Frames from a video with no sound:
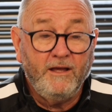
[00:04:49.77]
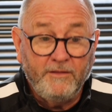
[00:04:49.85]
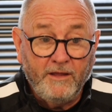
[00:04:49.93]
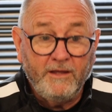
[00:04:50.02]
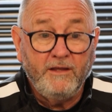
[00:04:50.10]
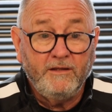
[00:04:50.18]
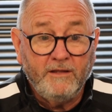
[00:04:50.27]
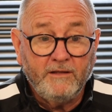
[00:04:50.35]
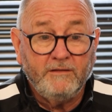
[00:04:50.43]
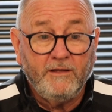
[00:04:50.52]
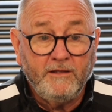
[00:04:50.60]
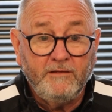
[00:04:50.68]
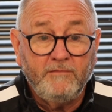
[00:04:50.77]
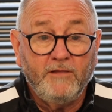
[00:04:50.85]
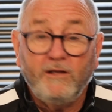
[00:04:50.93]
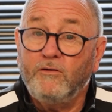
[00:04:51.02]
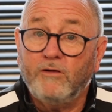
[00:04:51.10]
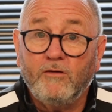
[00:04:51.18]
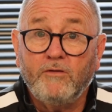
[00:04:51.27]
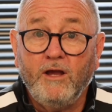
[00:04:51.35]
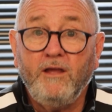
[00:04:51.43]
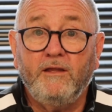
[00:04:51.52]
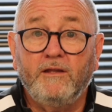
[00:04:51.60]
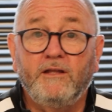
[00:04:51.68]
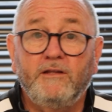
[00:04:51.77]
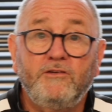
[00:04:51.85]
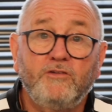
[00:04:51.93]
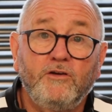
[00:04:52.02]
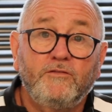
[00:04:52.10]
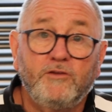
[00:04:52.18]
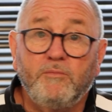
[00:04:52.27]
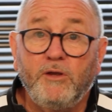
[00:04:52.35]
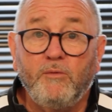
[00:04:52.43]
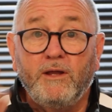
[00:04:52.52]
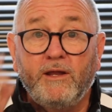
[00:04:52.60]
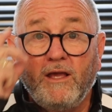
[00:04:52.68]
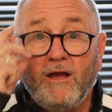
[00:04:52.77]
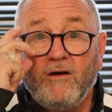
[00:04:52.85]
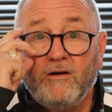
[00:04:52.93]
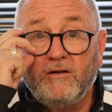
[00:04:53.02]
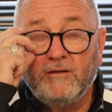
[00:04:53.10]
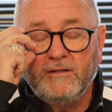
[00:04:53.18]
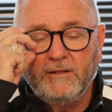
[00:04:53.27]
they look okay, and they deserve to be where they are.